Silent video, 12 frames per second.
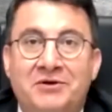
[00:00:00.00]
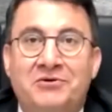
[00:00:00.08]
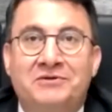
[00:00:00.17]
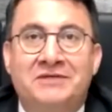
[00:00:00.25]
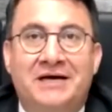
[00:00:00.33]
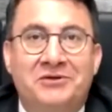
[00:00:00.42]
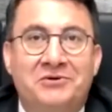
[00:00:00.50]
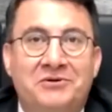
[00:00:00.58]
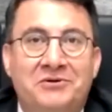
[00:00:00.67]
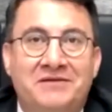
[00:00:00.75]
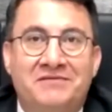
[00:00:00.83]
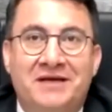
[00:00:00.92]
because I
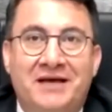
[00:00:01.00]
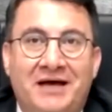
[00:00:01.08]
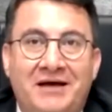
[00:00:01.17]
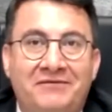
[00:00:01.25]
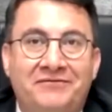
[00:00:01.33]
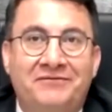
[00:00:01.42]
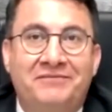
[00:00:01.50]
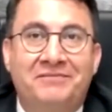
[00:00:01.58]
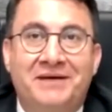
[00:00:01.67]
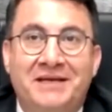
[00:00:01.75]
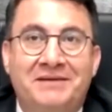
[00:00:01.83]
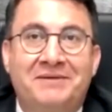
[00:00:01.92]
know that we have
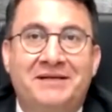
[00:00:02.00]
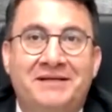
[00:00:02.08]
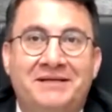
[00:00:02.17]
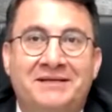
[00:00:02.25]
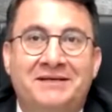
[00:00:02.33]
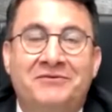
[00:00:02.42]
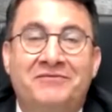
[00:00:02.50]
many